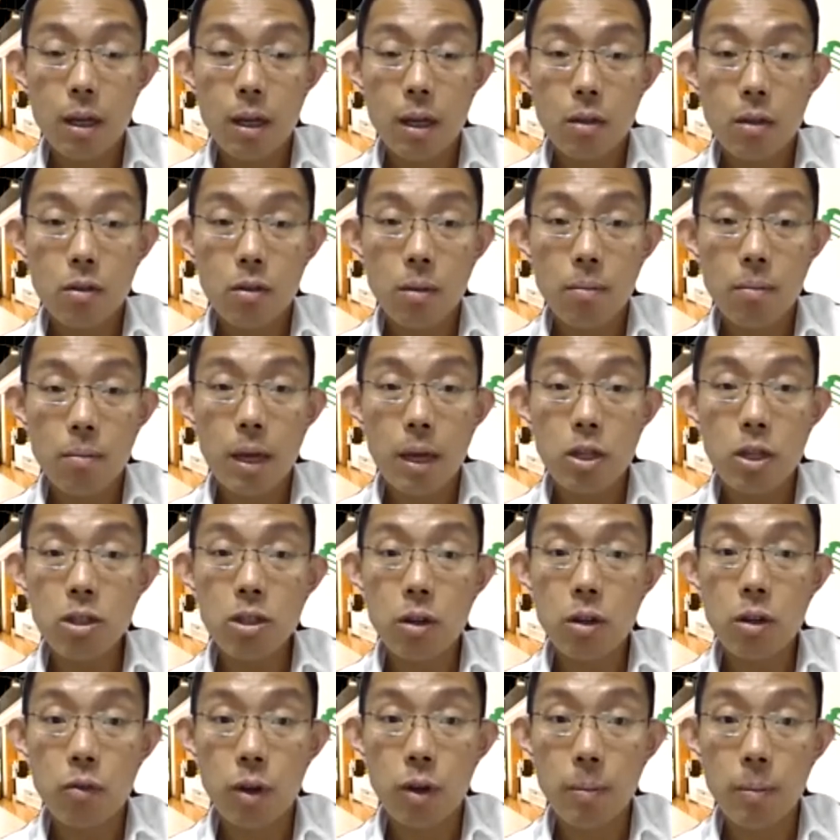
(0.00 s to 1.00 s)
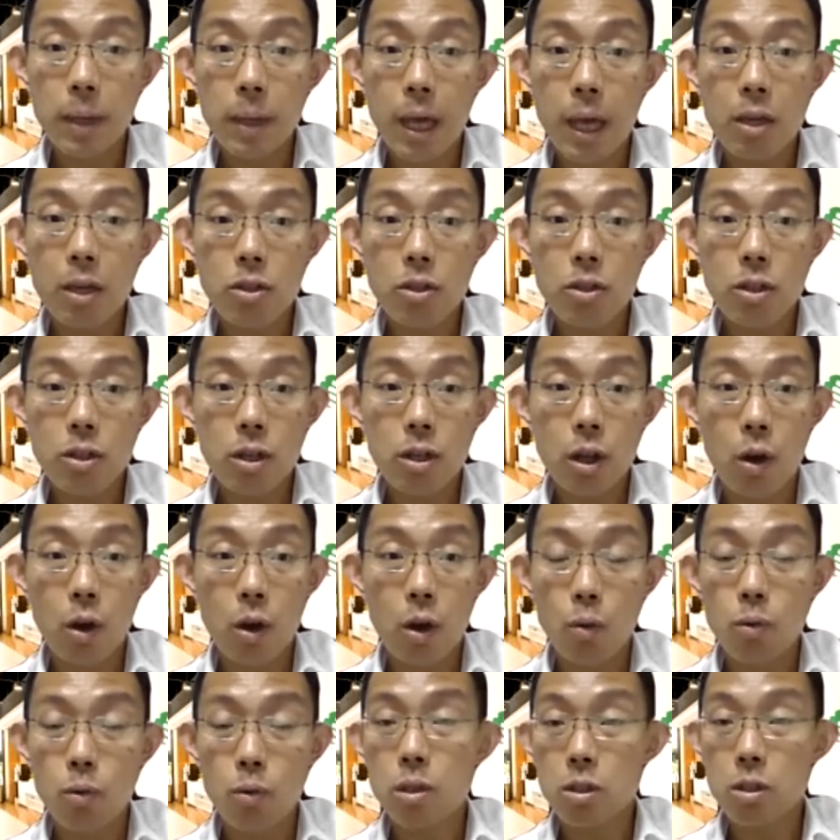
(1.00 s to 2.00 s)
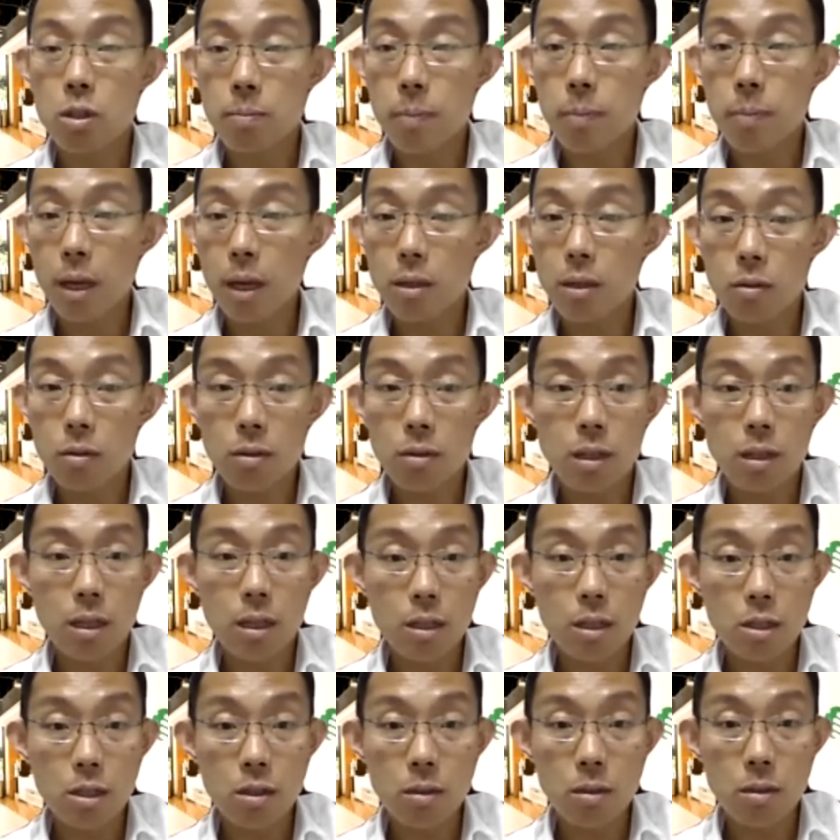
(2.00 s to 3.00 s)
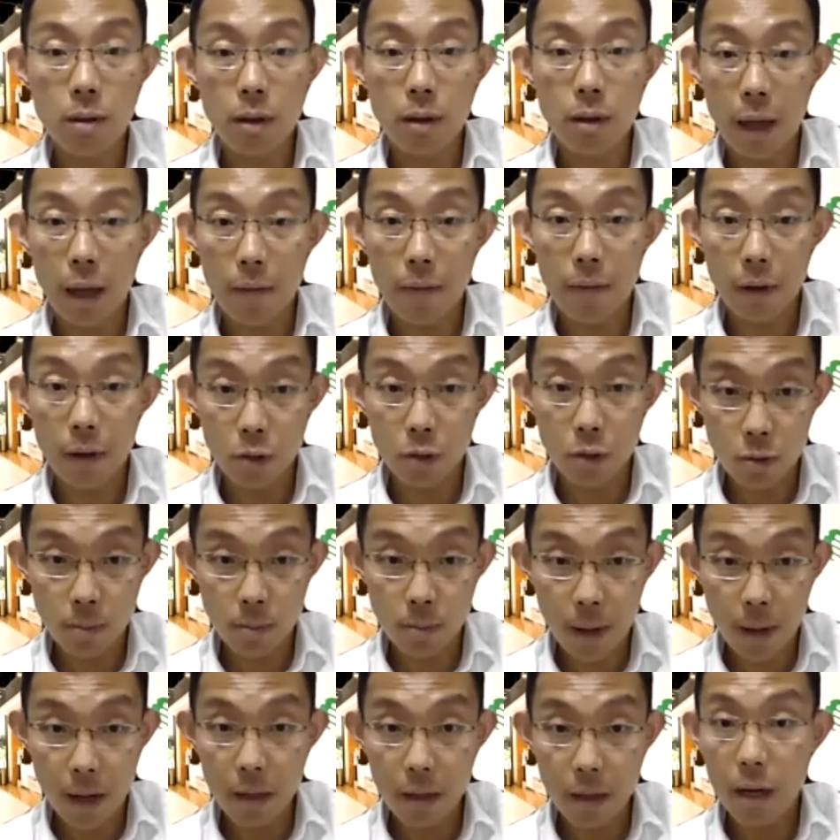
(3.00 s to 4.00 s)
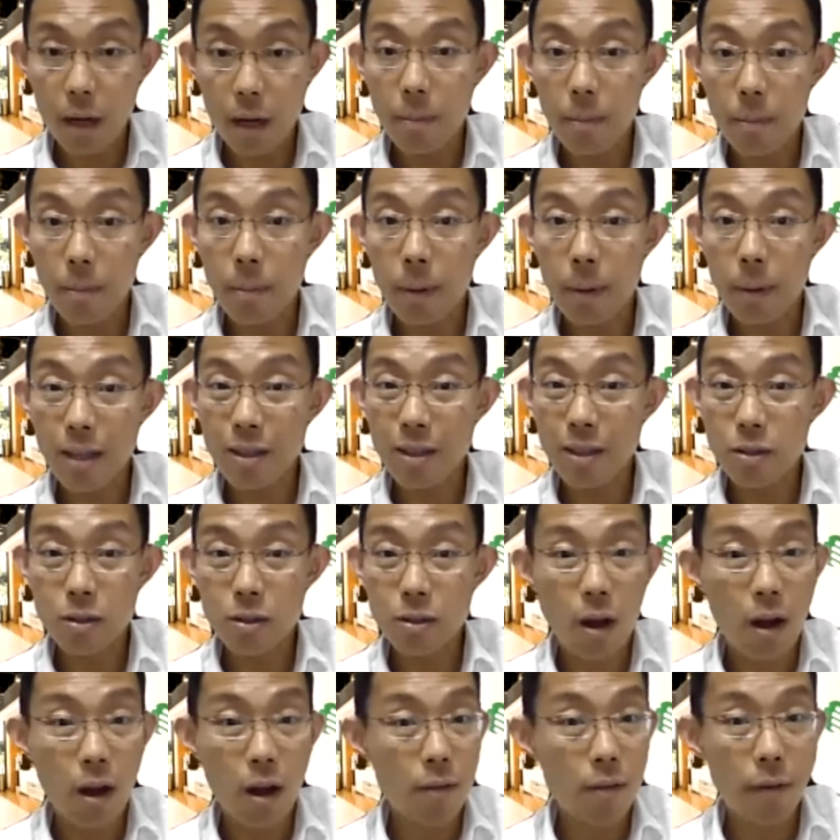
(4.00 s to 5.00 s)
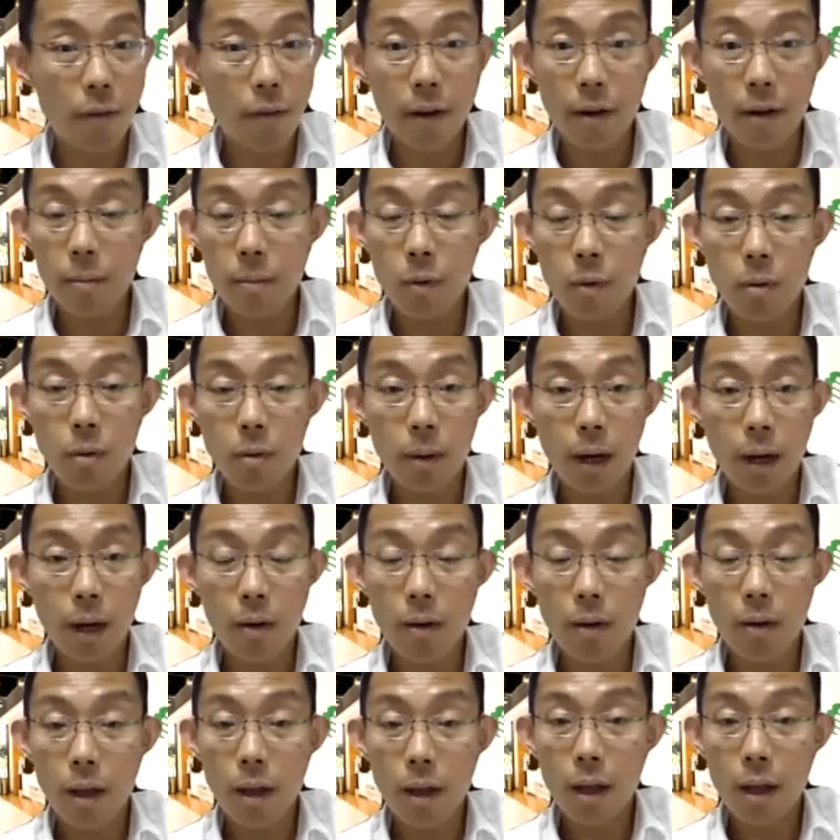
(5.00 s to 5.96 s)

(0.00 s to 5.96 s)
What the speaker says: So imagine the rib cage actually holds the spine. So this level of spine, the upper back, is not very mobile.